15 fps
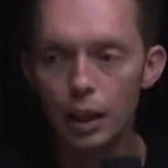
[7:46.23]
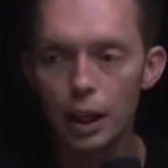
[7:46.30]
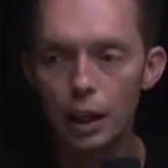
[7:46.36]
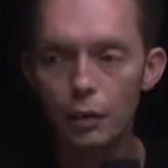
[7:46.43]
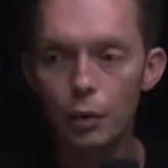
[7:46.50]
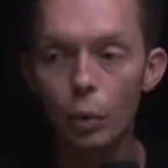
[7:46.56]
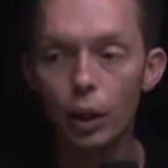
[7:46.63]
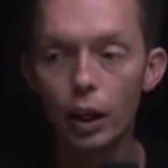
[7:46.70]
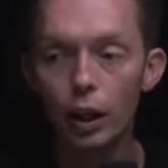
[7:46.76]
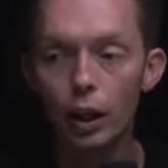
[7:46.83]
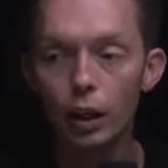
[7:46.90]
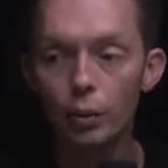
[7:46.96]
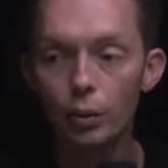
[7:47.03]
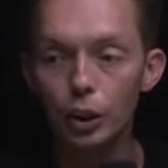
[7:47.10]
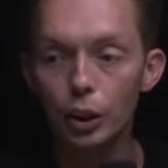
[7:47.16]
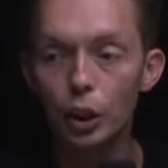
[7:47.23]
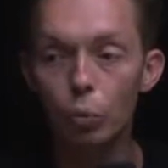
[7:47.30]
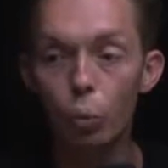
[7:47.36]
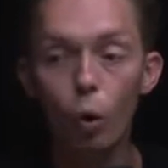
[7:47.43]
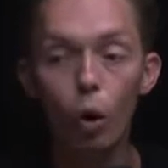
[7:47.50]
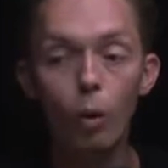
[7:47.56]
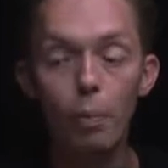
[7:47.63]
If you want a really good
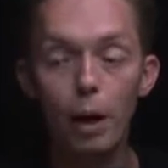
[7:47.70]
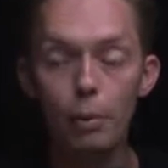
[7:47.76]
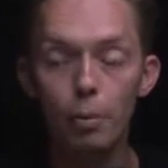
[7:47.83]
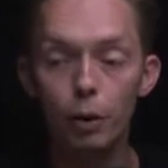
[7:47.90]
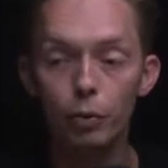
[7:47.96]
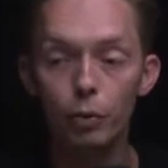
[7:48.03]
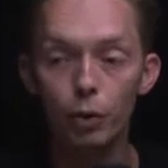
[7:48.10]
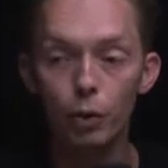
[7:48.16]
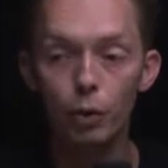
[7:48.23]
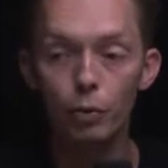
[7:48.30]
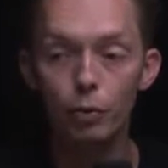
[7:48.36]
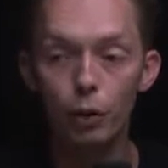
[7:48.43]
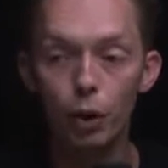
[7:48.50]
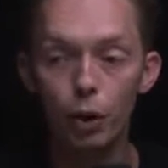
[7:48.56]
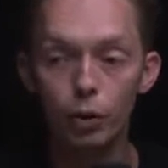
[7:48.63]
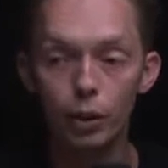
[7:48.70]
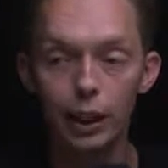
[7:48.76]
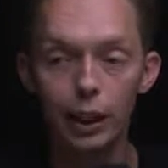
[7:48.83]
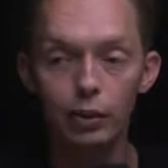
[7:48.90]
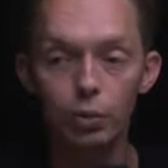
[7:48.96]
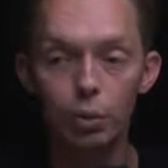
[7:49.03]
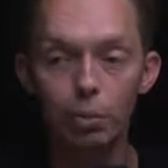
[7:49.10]
wallpaper for your phone, a
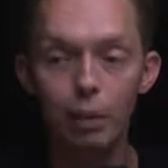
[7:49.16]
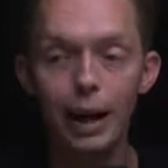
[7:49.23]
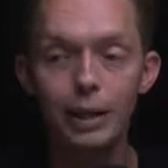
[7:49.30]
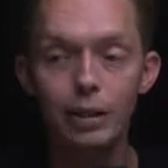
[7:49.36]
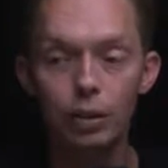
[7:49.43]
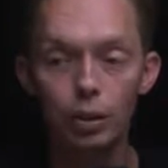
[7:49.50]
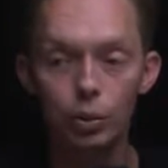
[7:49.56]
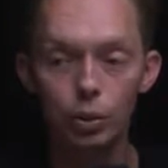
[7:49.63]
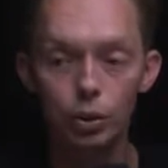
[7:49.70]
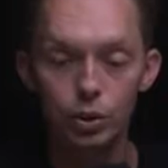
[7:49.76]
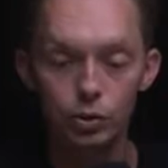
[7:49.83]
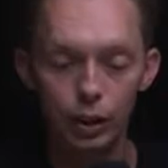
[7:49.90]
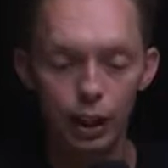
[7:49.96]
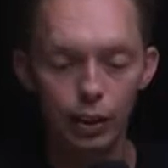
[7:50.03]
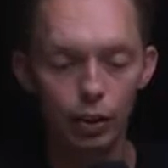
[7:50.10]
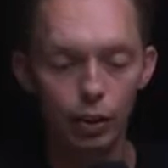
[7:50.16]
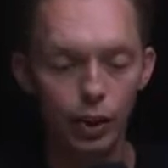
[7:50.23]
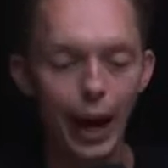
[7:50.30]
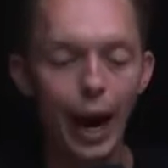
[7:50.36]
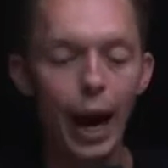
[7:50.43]
nice reminder once you've gotten all the